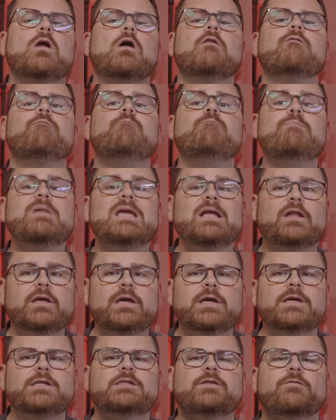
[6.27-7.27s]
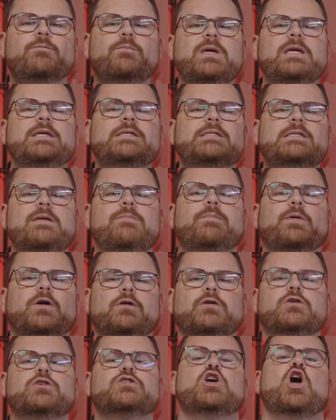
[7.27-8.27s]
of millions of PC
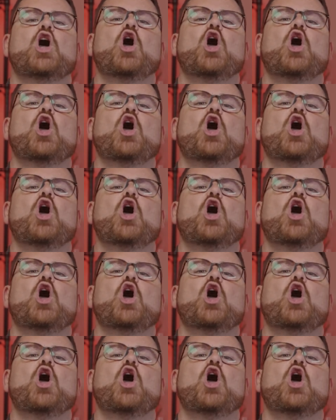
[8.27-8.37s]
builders